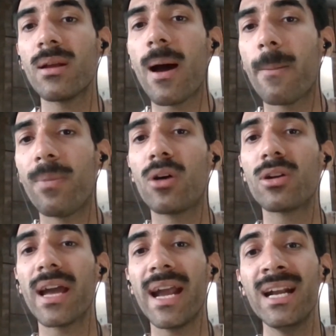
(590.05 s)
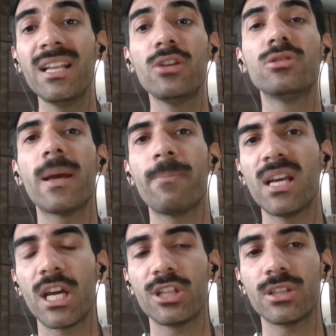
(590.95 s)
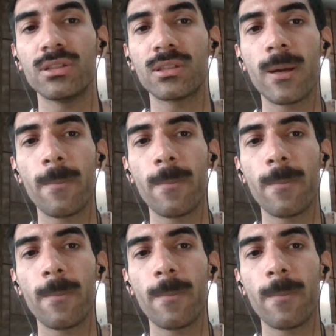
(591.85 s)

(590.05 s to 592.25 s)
about end use applications.